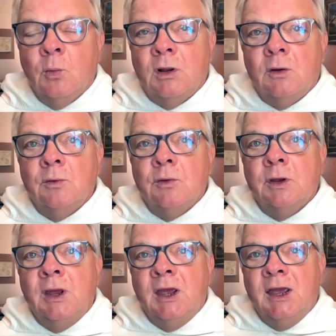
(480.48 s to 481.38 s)
Well,
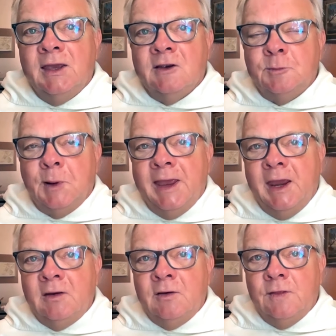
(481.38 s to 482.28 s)
he
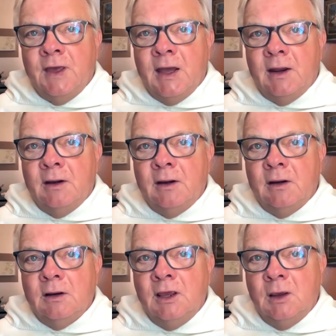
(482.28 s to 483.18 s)
explained that
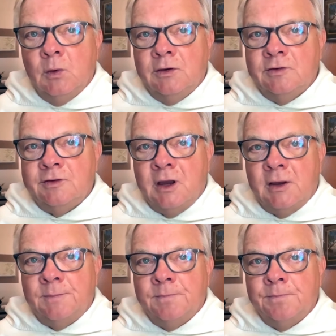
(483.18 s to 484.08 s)
he was
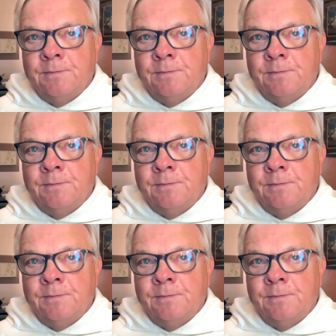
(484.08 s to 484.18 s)
a